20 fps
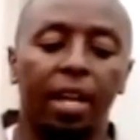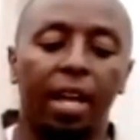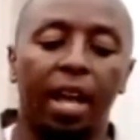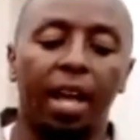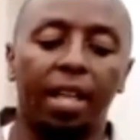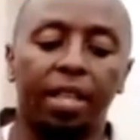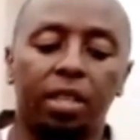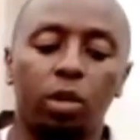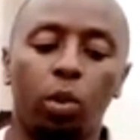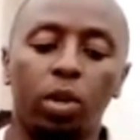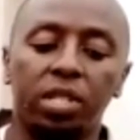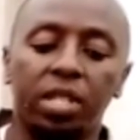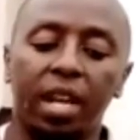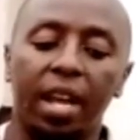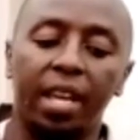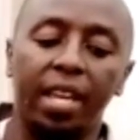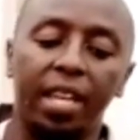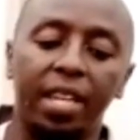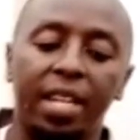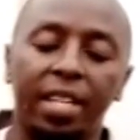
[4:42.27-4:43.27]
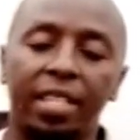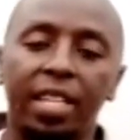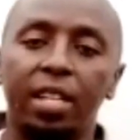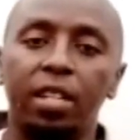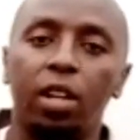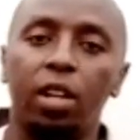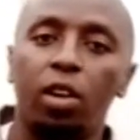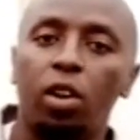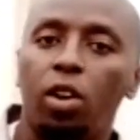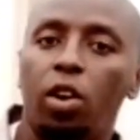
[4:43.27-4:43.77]
The ones that are in
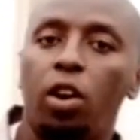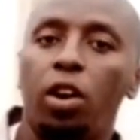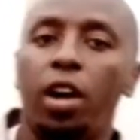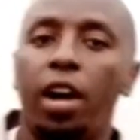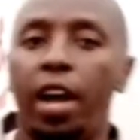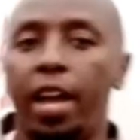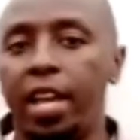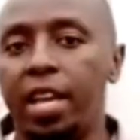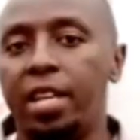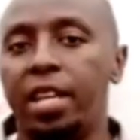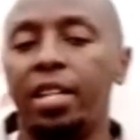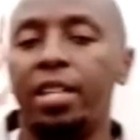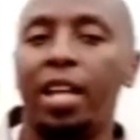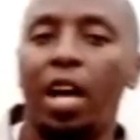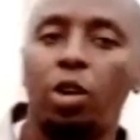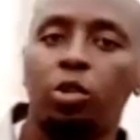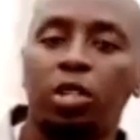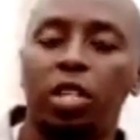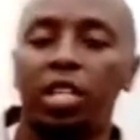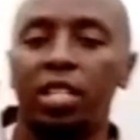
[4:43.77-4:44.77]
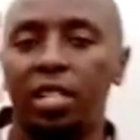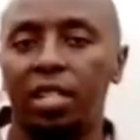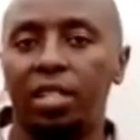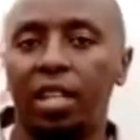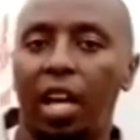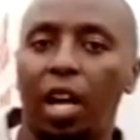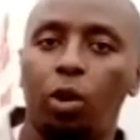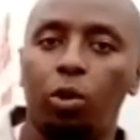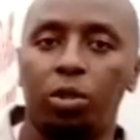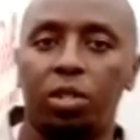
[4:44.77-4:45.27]
again, in and out, in
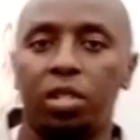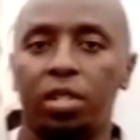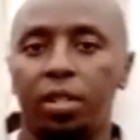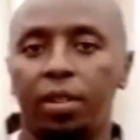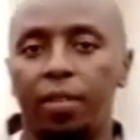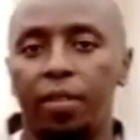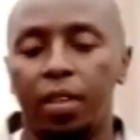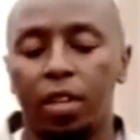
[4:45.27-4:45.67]
and out.